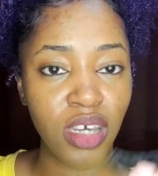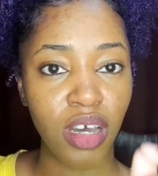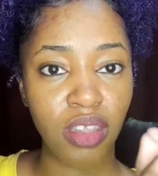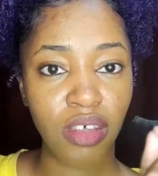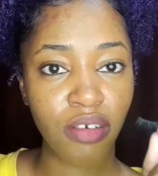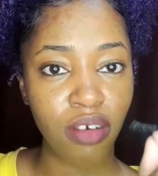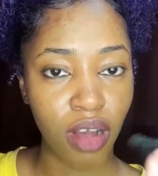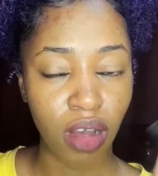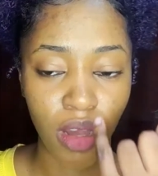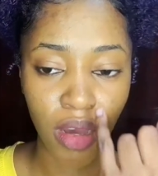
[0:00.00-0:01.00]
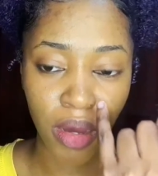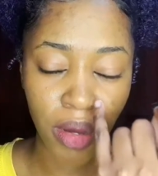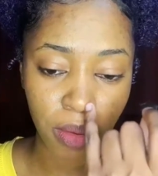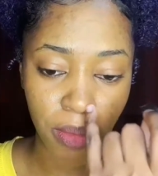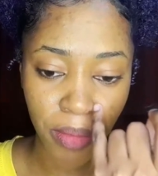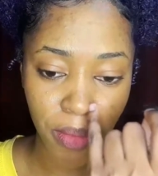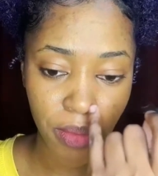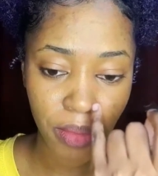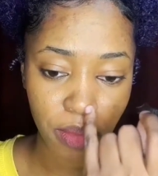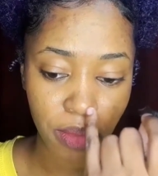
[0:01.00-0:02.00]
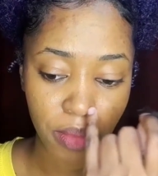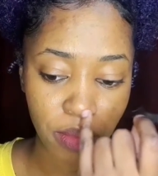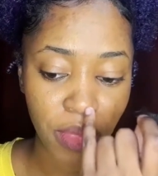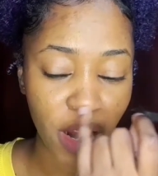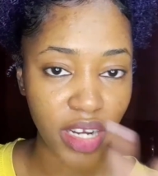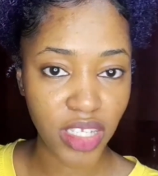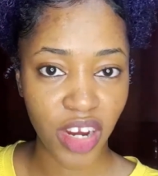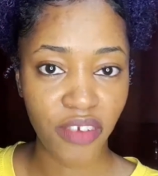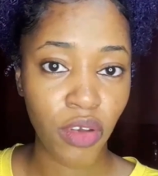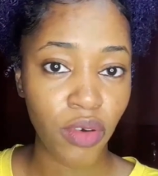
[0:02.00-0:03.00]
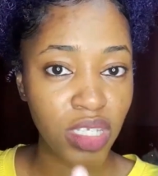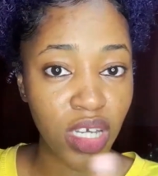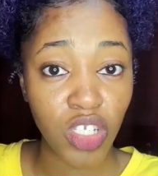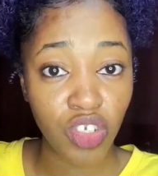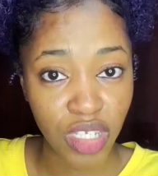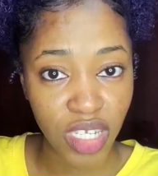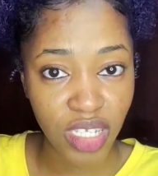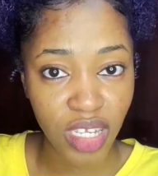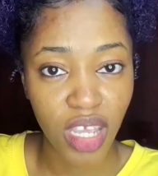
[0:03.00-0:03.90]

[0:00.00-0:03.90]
on the wrong part, or if you want to adjust it,